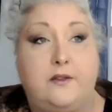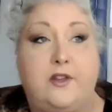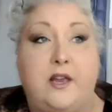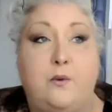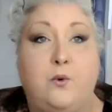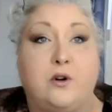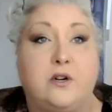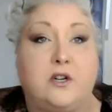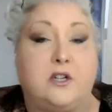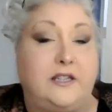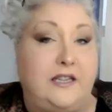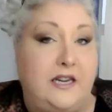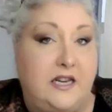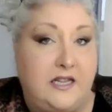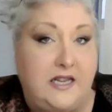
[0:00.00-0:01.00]
They weren't
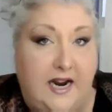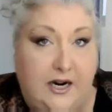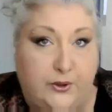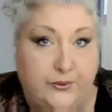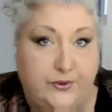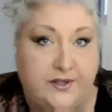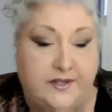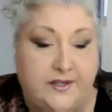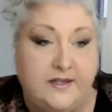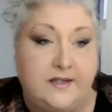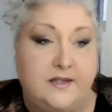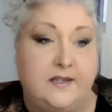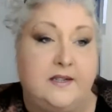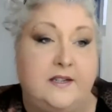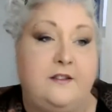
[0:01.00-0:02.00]
cleaning the house.
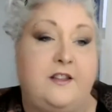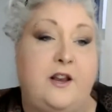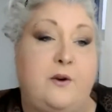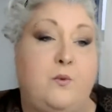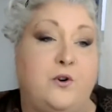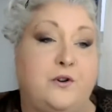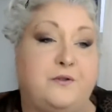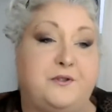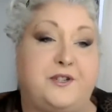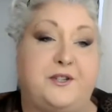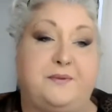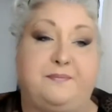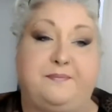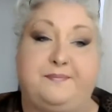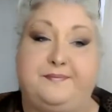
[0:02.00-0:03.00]
They weren't
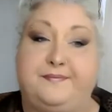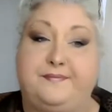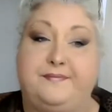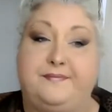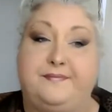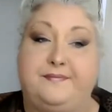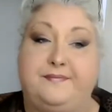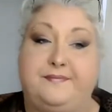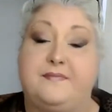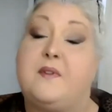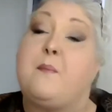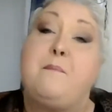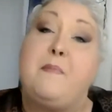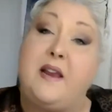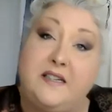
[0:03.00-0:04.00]

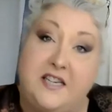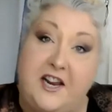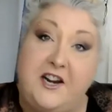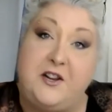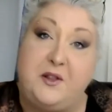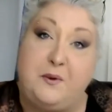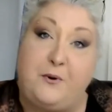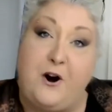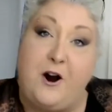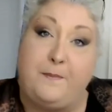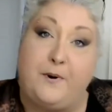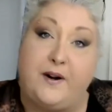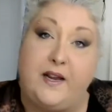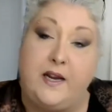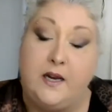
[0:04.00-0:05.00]
maintaining the
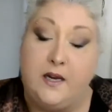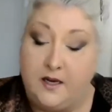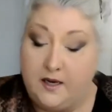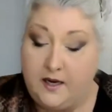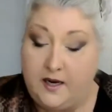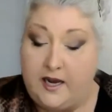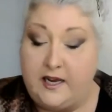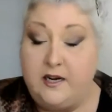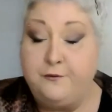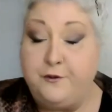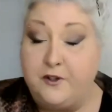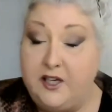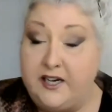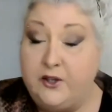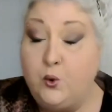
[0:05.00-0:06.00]
property. And if a
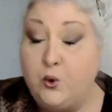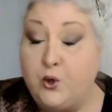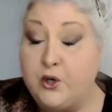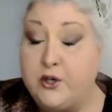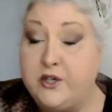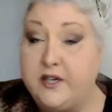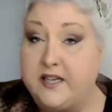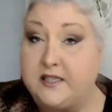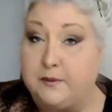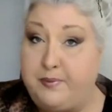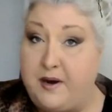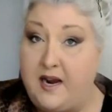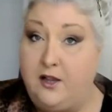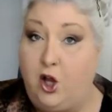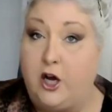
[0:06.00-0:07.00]
landlord gets a
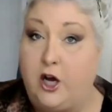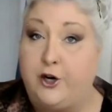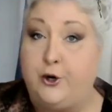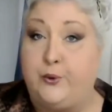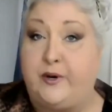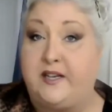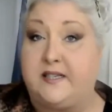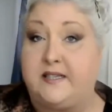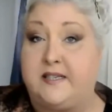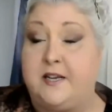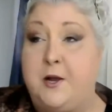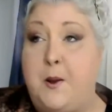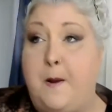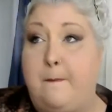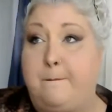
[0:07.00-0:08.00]
bylaw
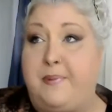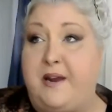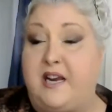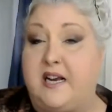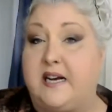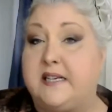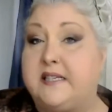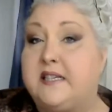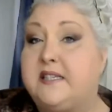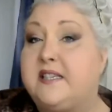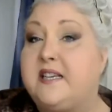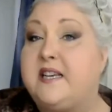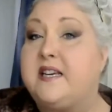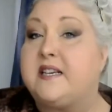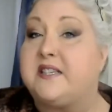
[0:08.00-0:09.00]
notice, because
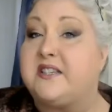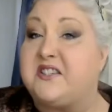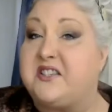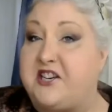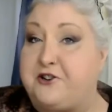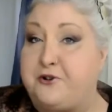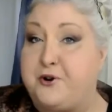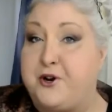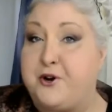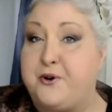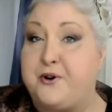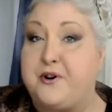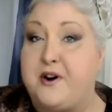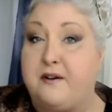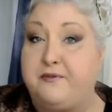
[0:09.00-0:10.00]
it's the
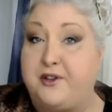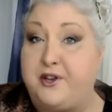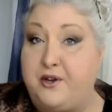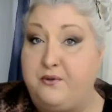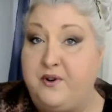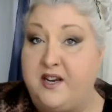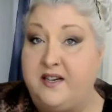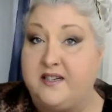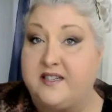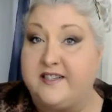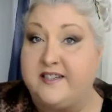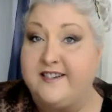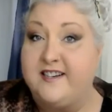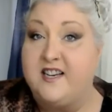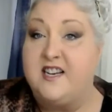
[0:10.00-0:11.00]
exterior of the unit,
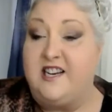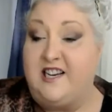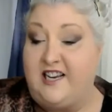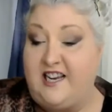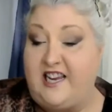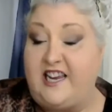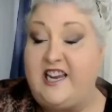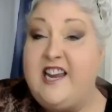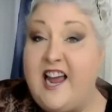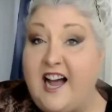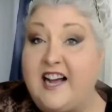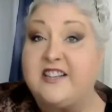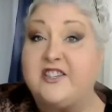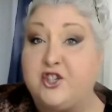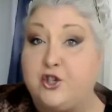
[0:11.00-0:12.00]
he
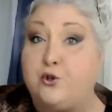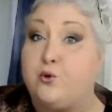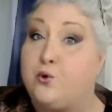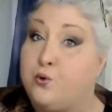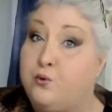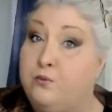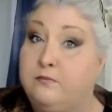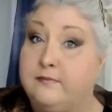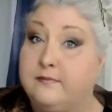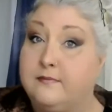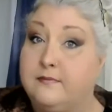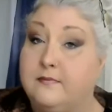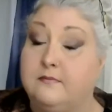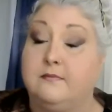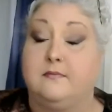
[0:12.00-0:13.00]
has to
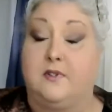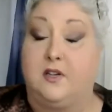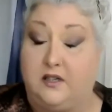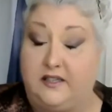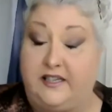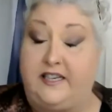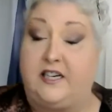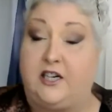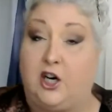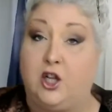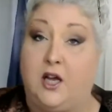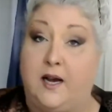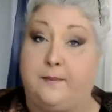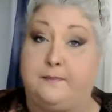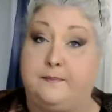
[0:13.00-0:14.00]
clean it all